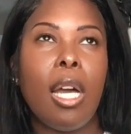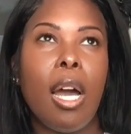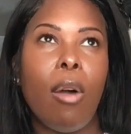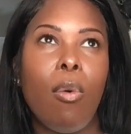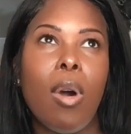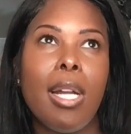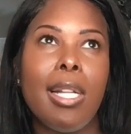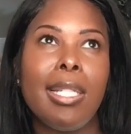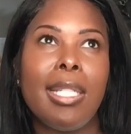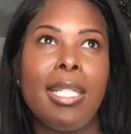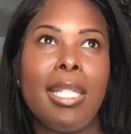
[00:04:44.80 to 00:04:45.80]

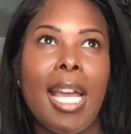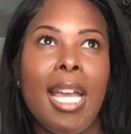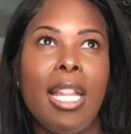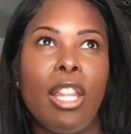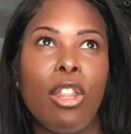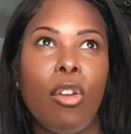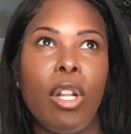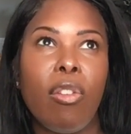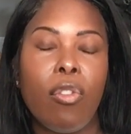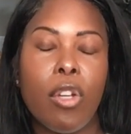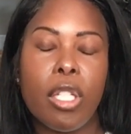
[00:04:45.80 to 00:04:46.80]
the
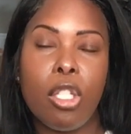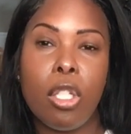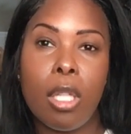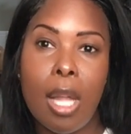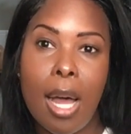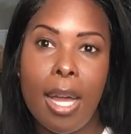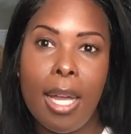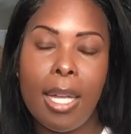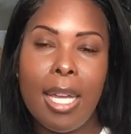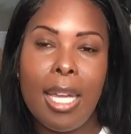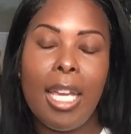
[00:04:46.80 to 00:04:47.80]
31st of July,
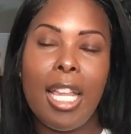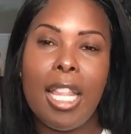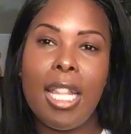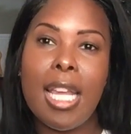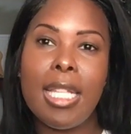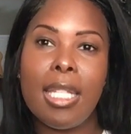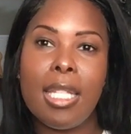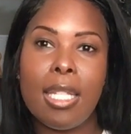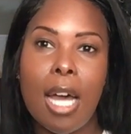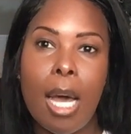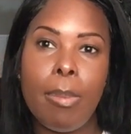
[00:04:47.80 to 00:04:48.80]
and then they
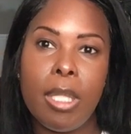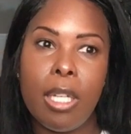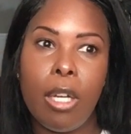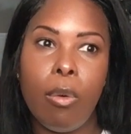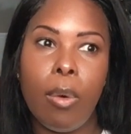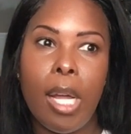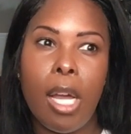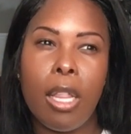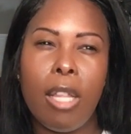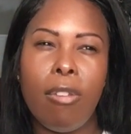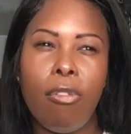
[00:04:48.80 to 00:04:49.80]
stopped
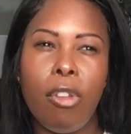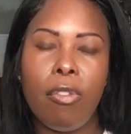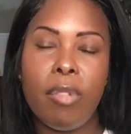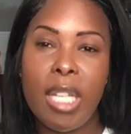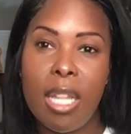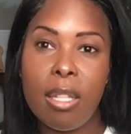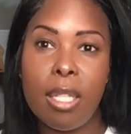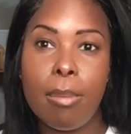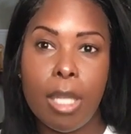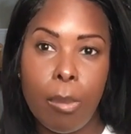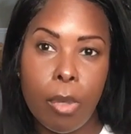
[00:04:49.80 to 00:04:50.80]
around the 15th of
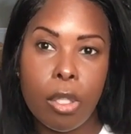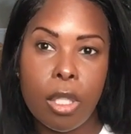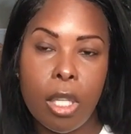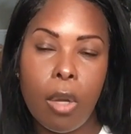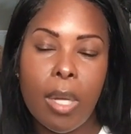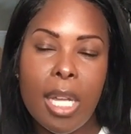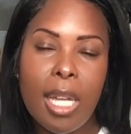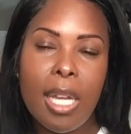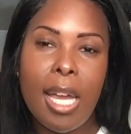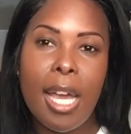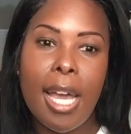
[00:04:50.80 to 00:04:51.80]
September. So
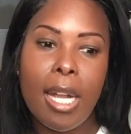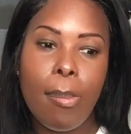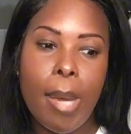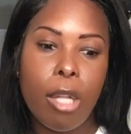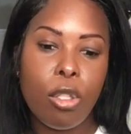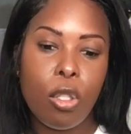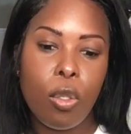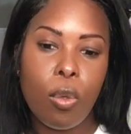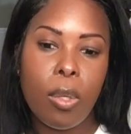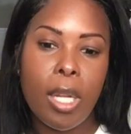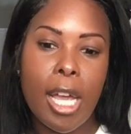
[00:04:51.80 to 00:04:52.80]
I had about
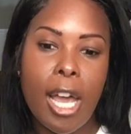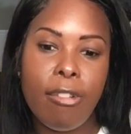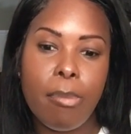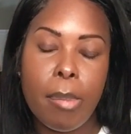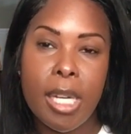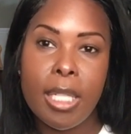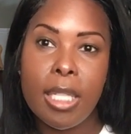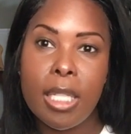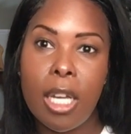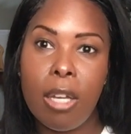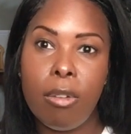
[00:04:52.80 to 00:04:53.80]
2.5
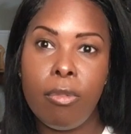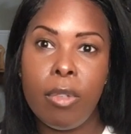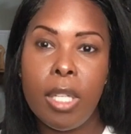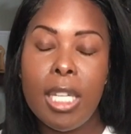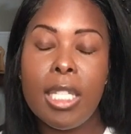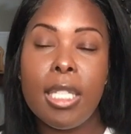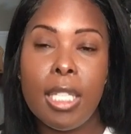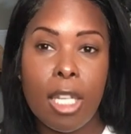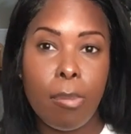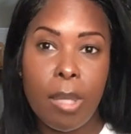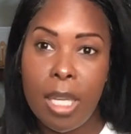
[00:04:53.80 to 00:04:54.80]
months of
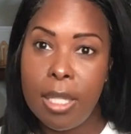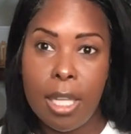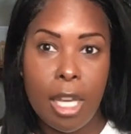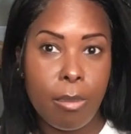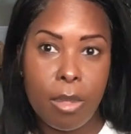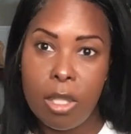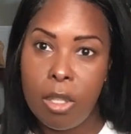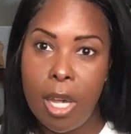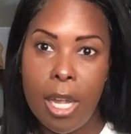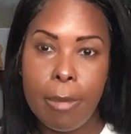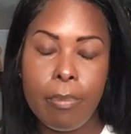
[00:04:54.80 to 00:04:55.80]
CMP exams.
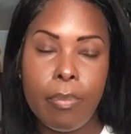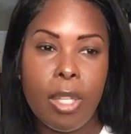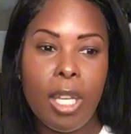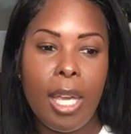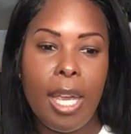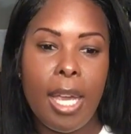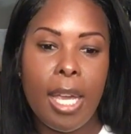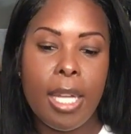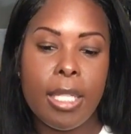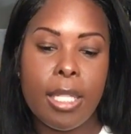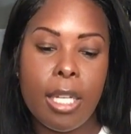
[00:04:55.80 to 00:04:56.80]
Okay,
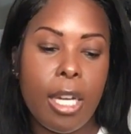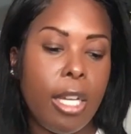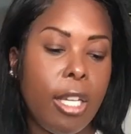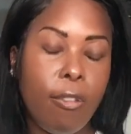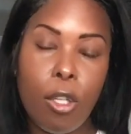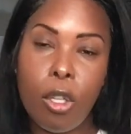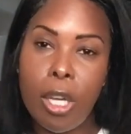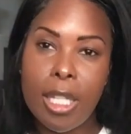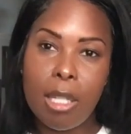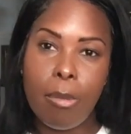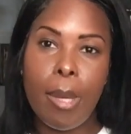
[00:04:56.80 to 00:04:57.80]
And if you look
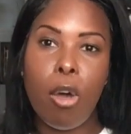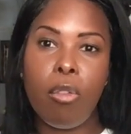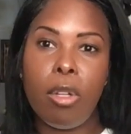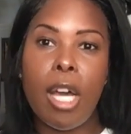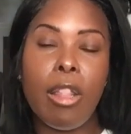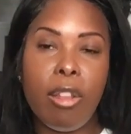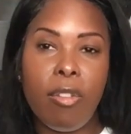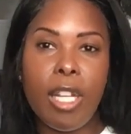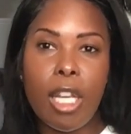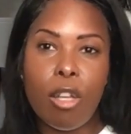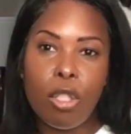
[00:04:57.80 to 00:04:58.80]
at some of my other
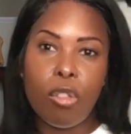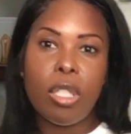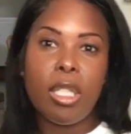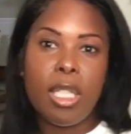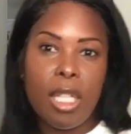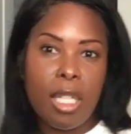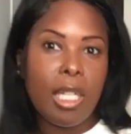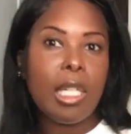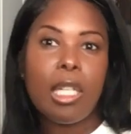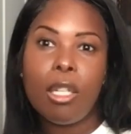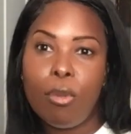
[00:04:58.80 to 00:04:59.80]
videos, you'll see
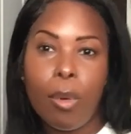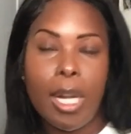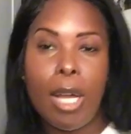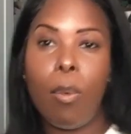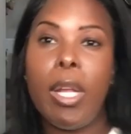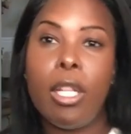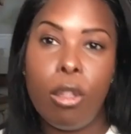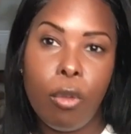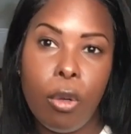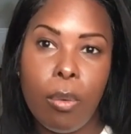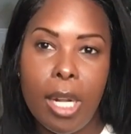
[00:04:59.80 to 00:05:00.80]
what I went
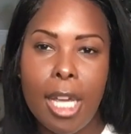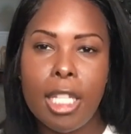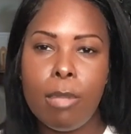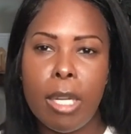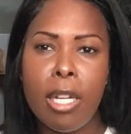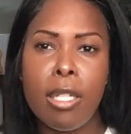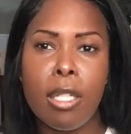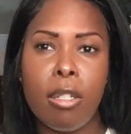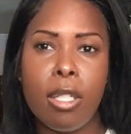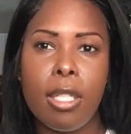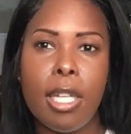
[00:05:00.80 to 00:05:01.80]
through and what I experienced in
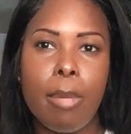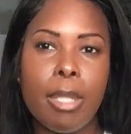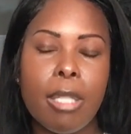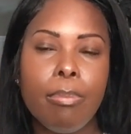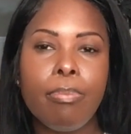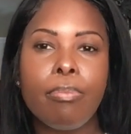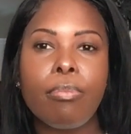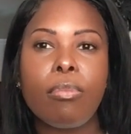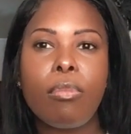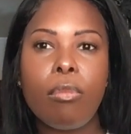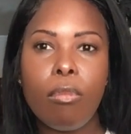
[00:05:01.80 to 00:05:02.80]
those exams.
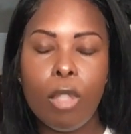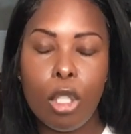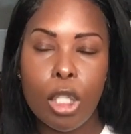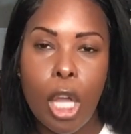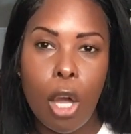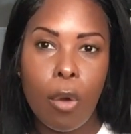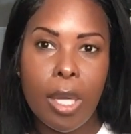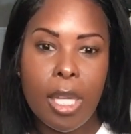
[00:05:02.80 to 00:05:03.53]
So